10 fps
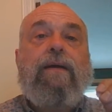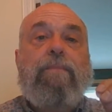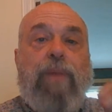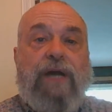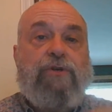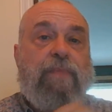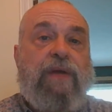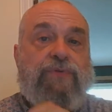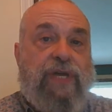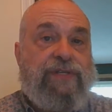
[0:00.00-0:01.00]
pater
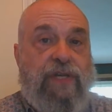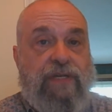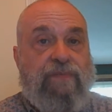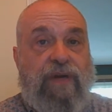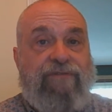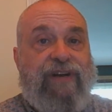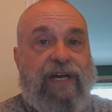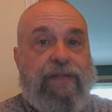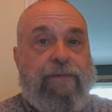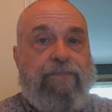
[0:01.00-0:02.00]
meus est, is my
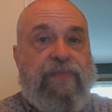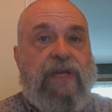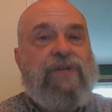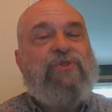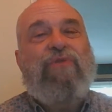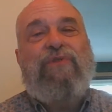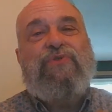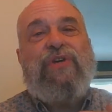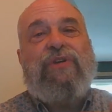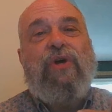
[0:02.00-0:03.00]
father. So if you
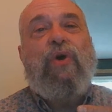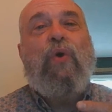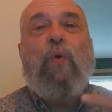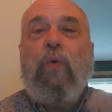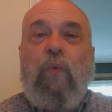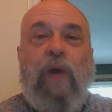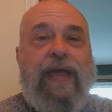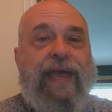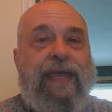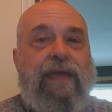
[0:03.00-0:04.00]
said que
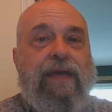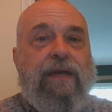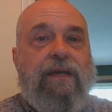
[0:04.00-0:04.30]
me